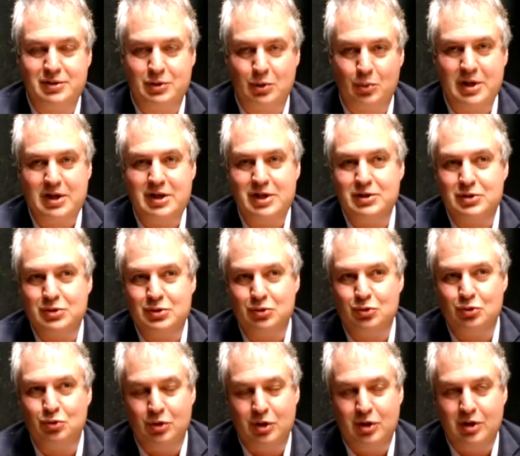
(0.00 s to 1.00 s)
So we need
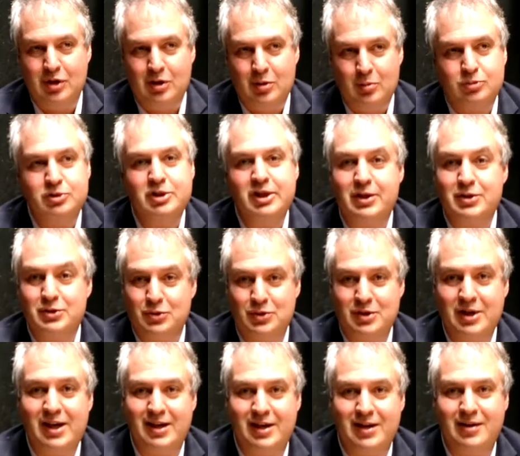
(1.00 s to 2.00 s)
to plan
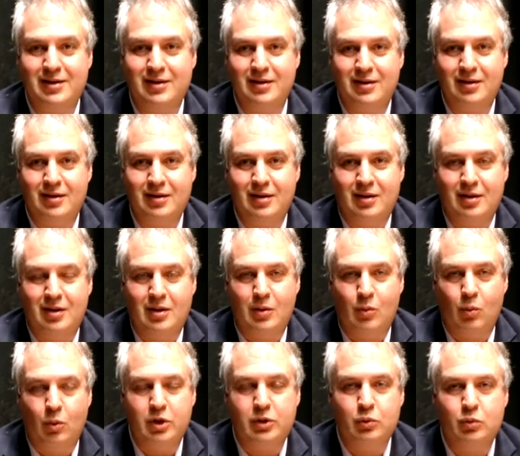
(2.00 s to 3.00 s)
today
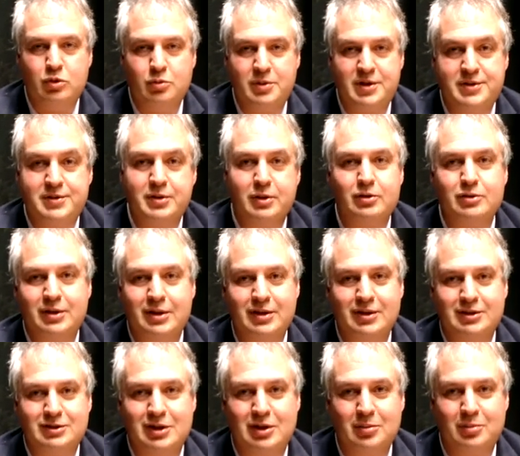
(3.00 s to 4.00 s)
what will be sold in
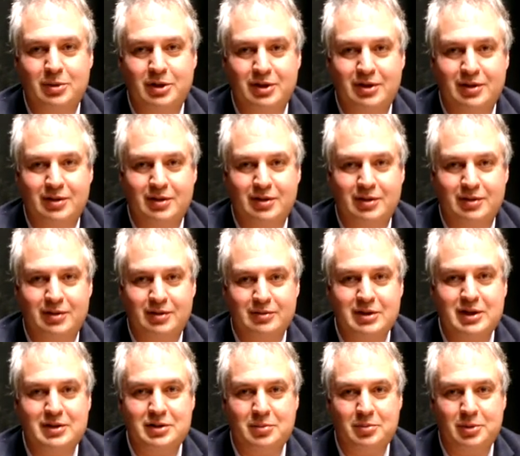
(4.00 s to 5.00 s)
Colombia and
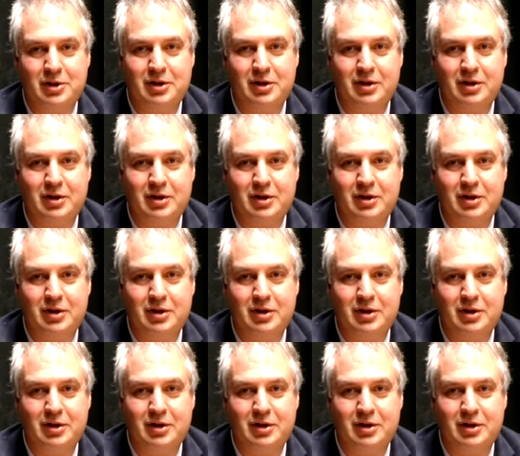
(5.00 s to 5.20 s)
Tomorrow.